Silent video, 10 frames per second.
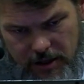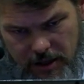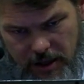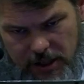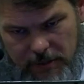
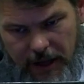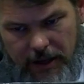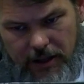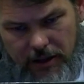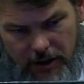
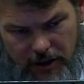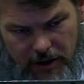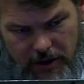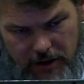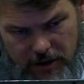Expanding
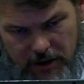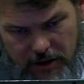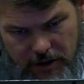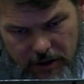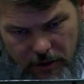on
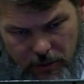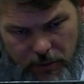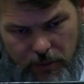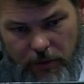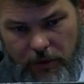the
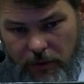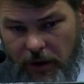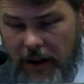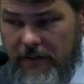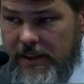
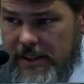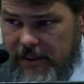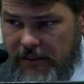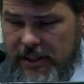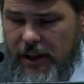
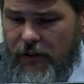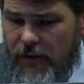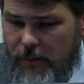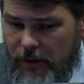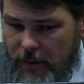relevance of
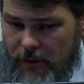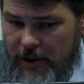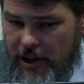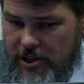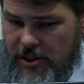
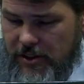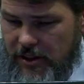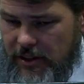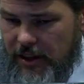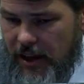self-appropriation
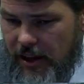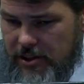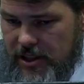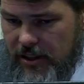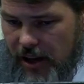to
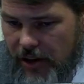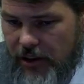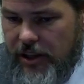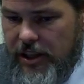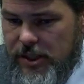theology,
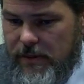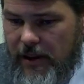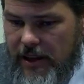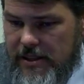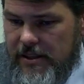Lonergan
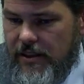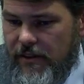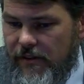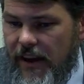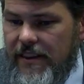explains that
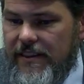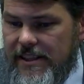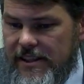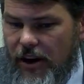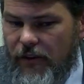the faith
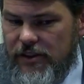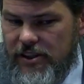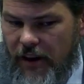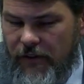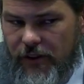itself
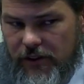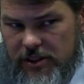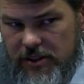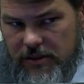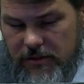
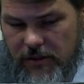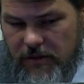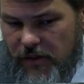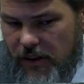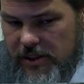suffers
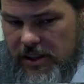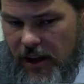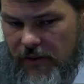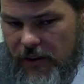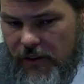when
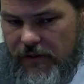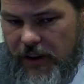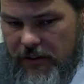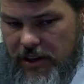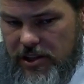philosophical
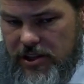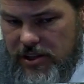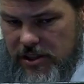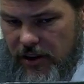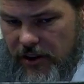
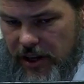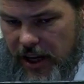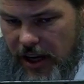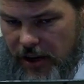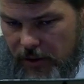foundations are
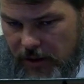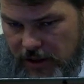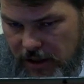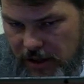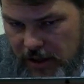inadequate.